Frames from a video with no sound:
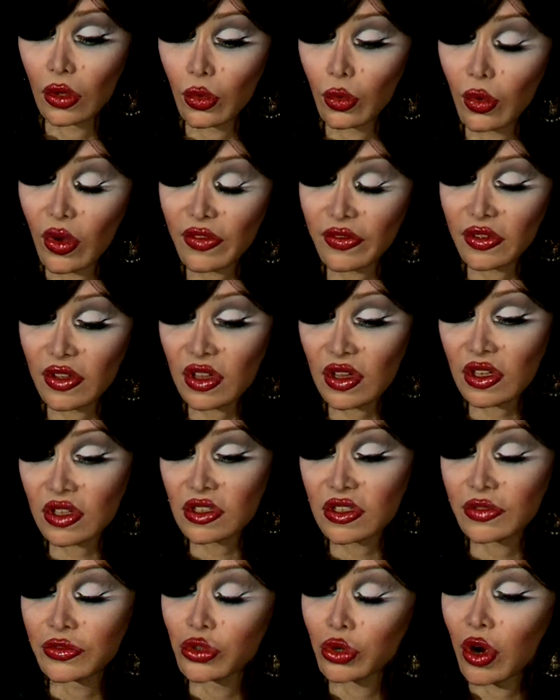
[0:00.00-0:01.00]
What feelings
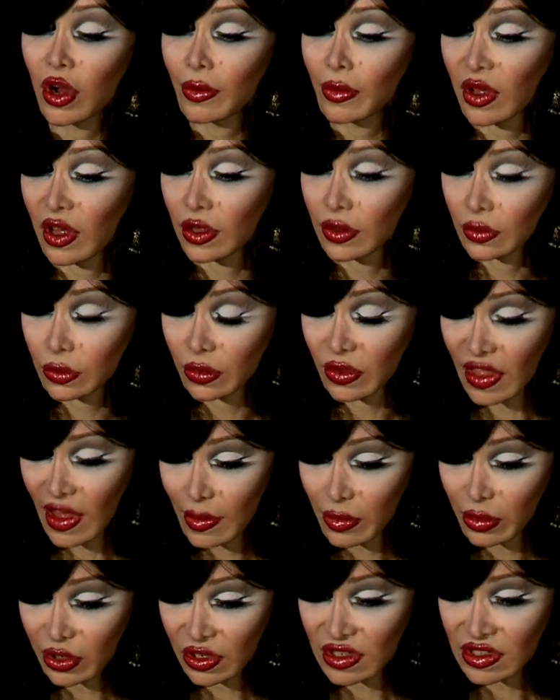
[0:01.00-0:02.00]
of trauma would
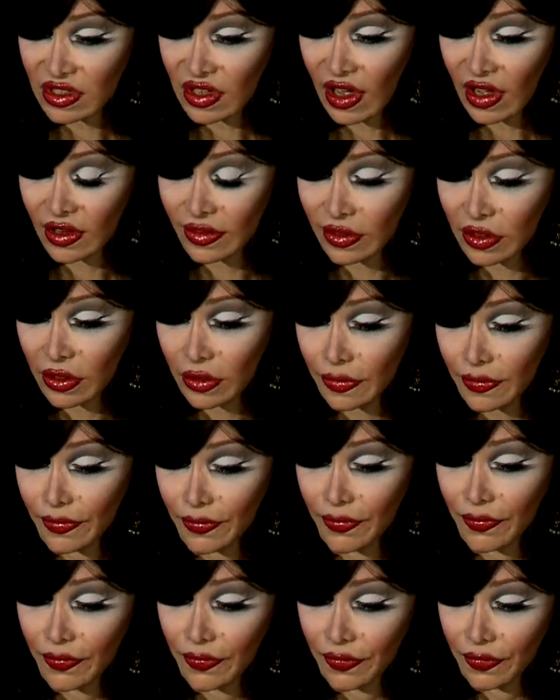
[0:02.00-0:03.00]
that put inside of you?
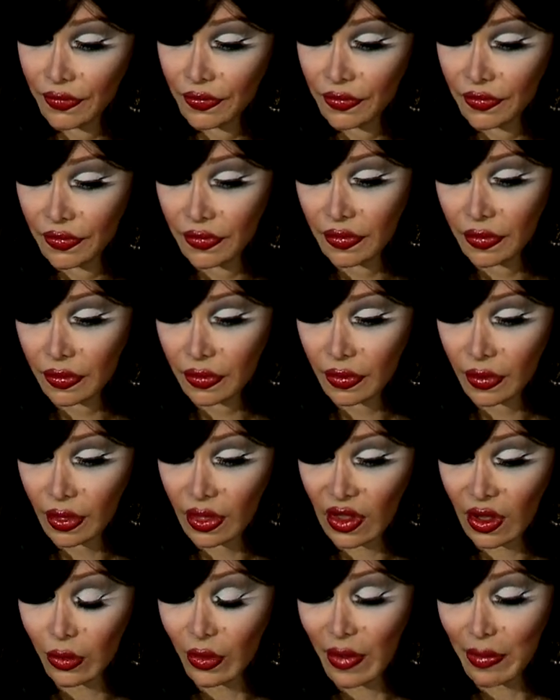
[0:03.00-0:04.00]

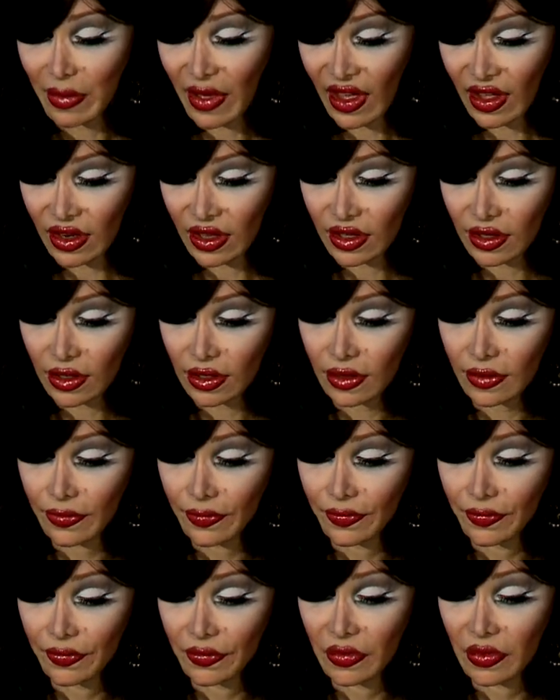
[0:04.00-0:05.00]
What panic?
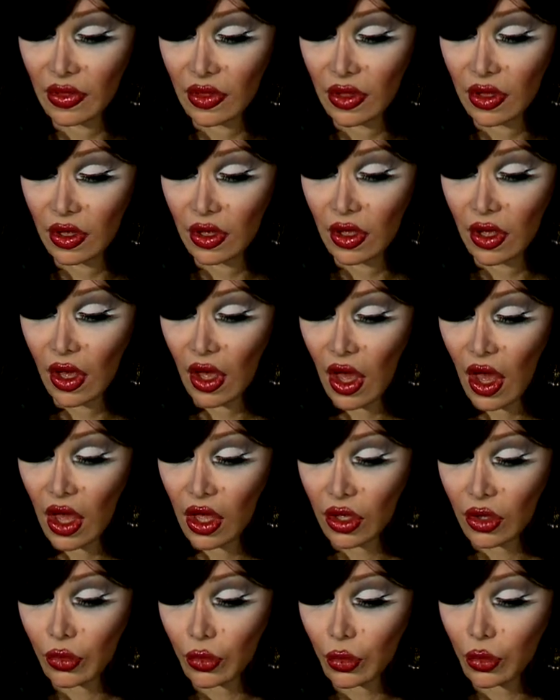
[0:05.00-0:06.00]

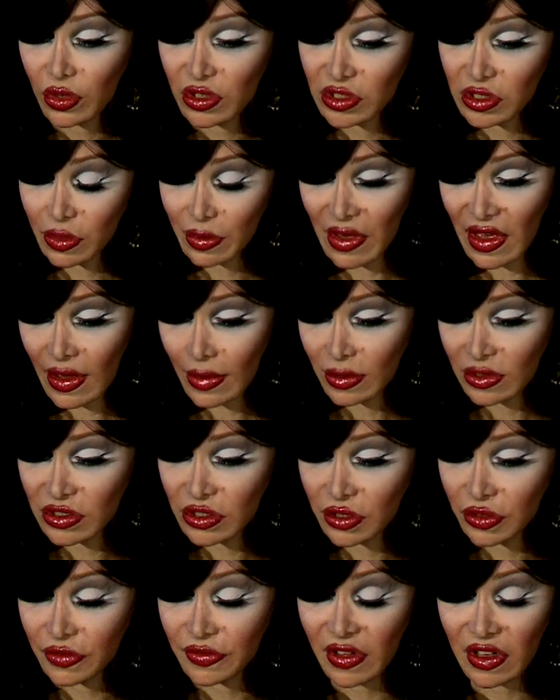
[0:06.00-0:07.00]
Would you be able
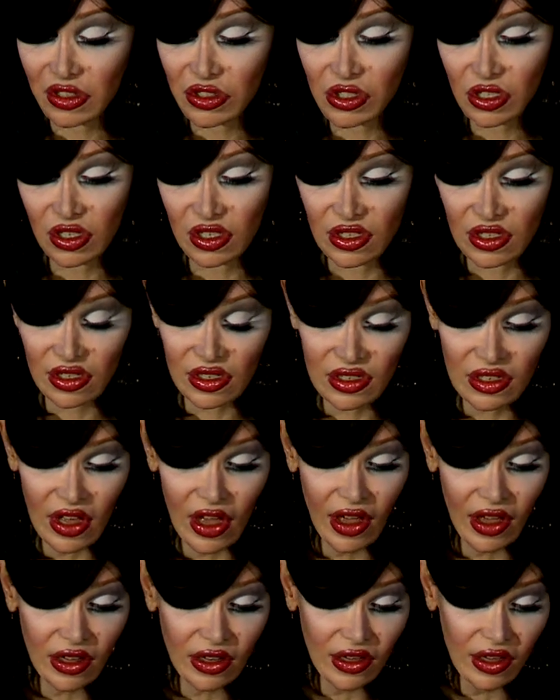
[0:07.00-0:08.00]
to function in
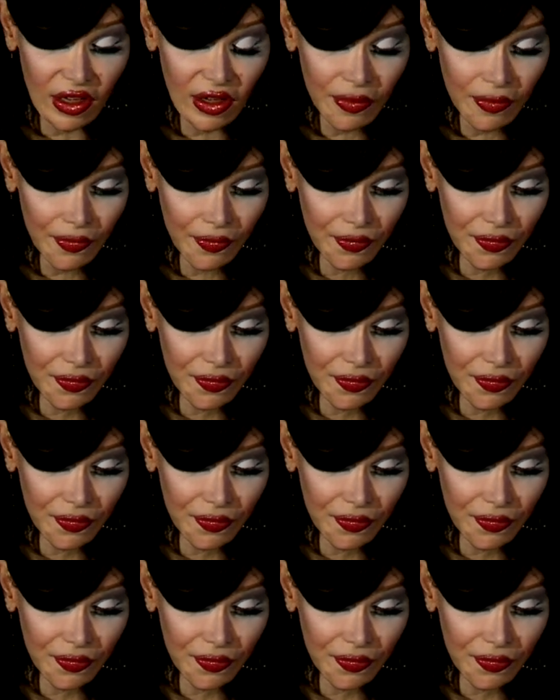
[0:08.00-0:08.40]
society?